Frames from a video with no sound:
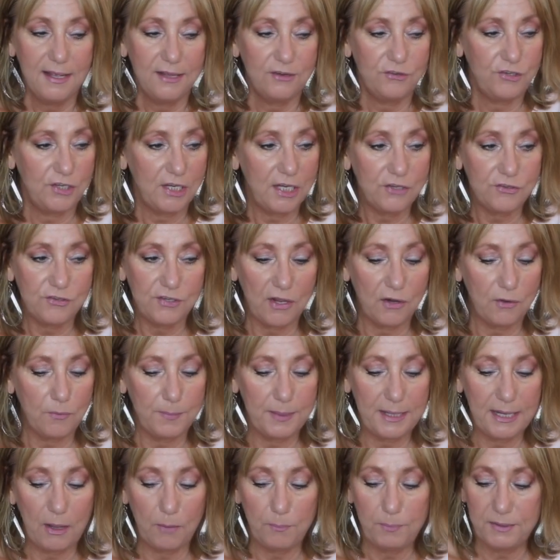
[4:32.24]
she had shouted
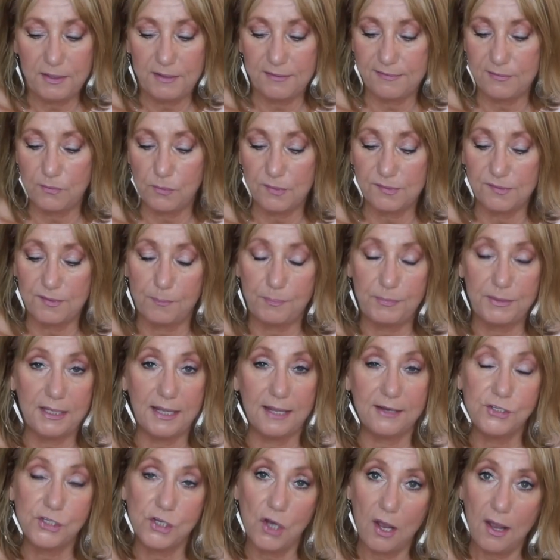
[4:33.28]
me out because there was something
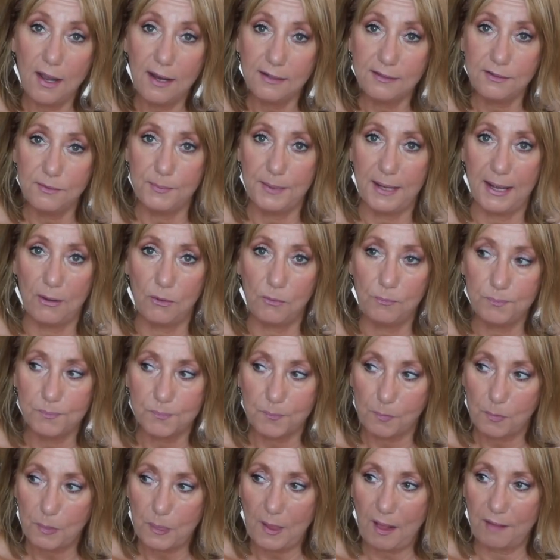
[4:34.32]
I talked about
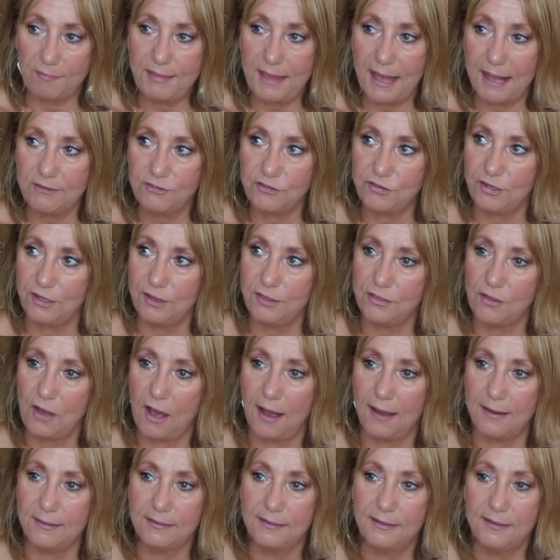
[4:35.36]
that she
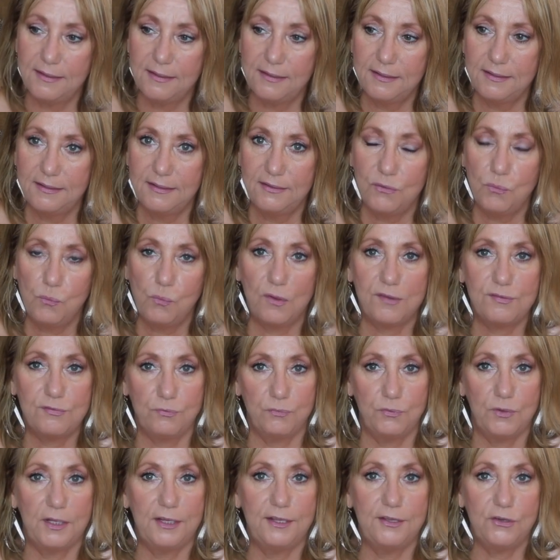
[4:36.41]
thought was
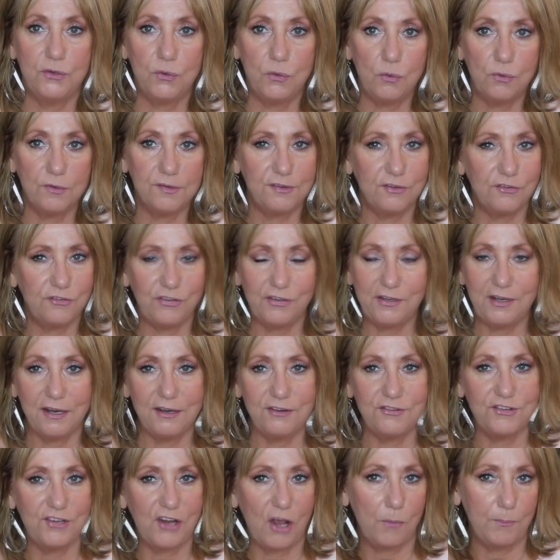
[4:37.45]
really cool so she
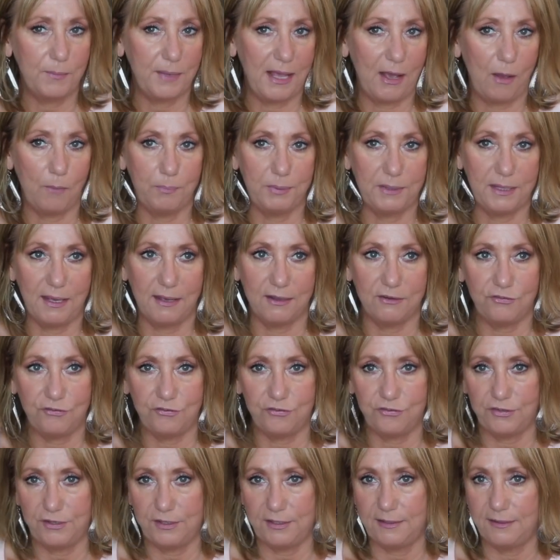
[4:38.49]
didn't shout me out because
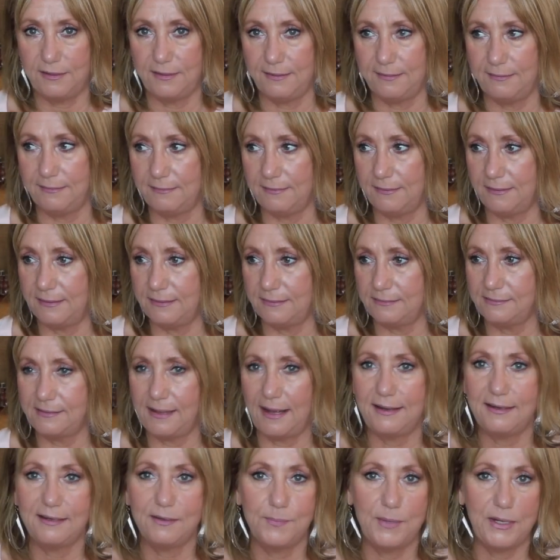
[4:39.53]
she
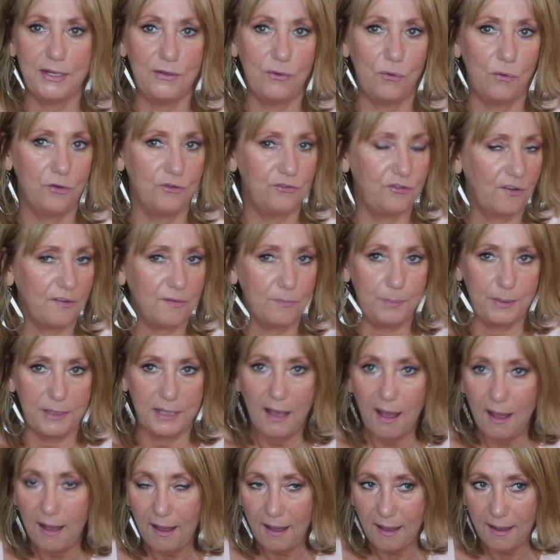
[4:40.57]
liked me or just
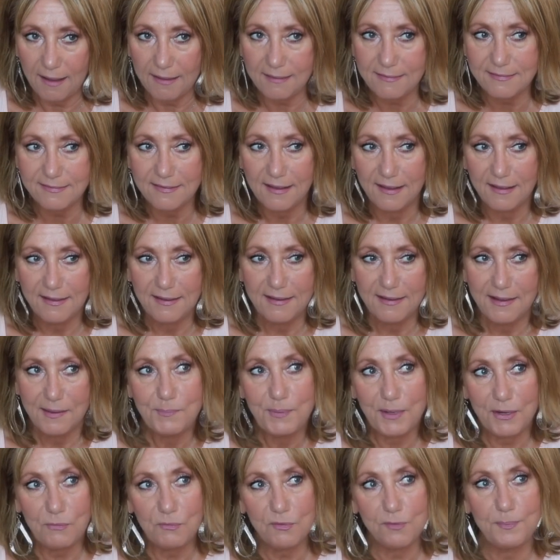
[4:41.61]
because
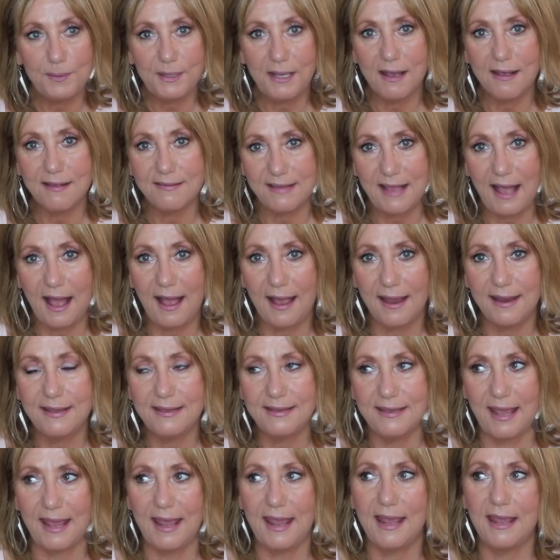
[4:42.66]
but it was because I
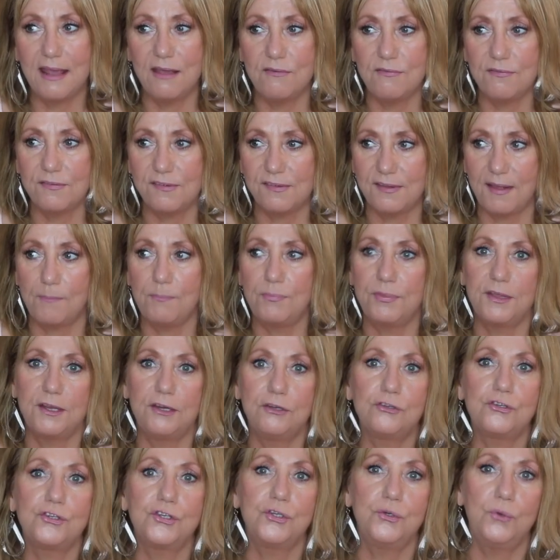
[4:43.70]
gave
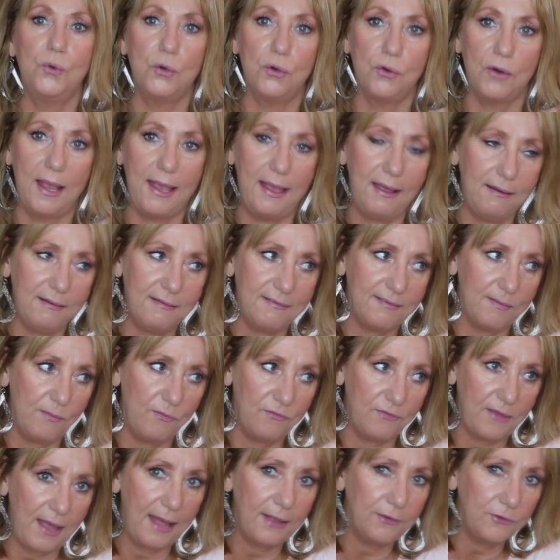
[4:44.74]
something to her I added
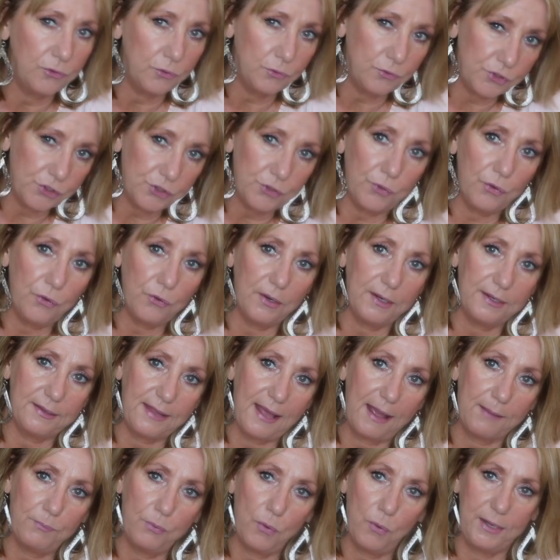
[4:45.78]
some value to her at
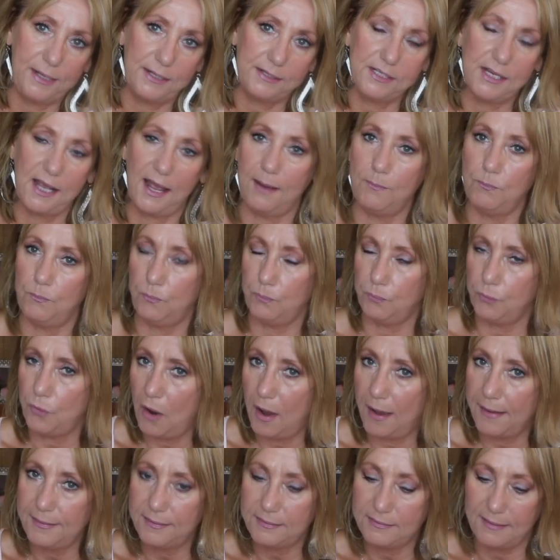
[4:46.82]
that point in time
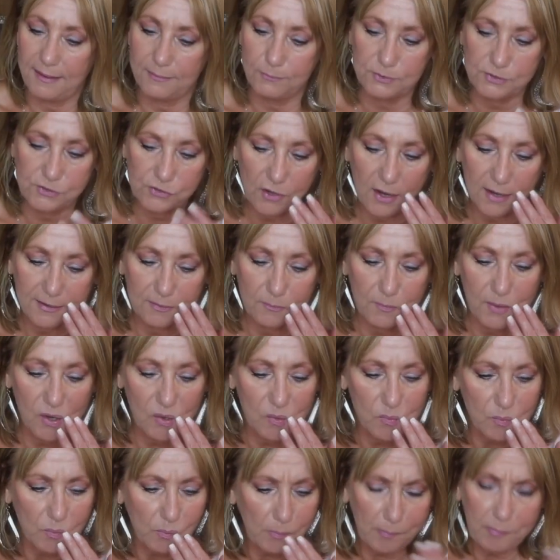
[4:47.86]
product that I was talking
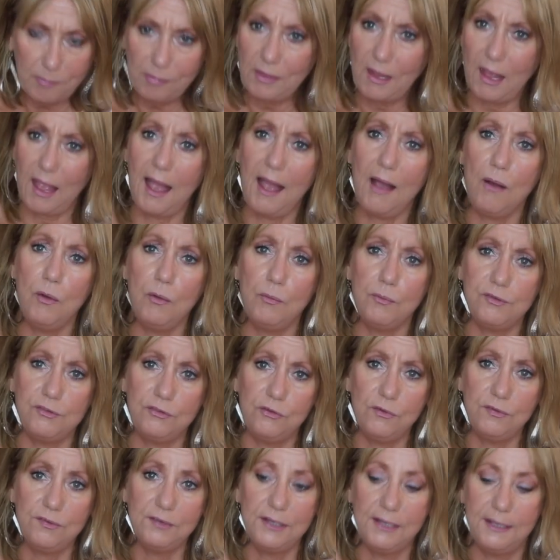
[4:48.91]
about how I
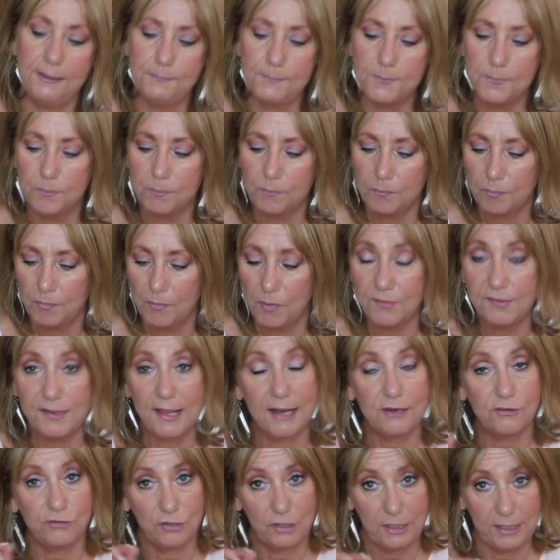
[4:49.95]
was using it, it was
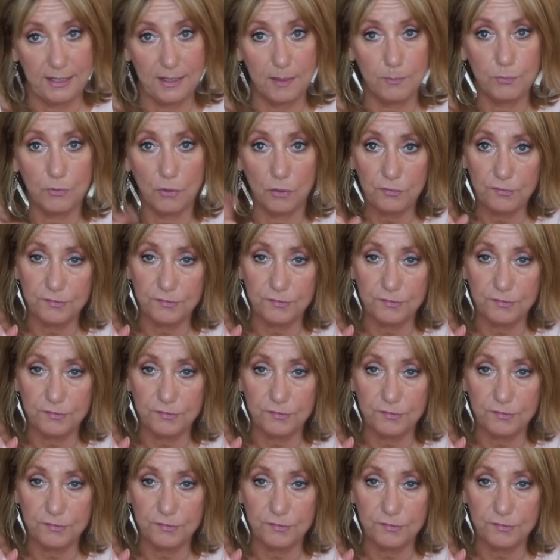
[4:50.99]
actually Care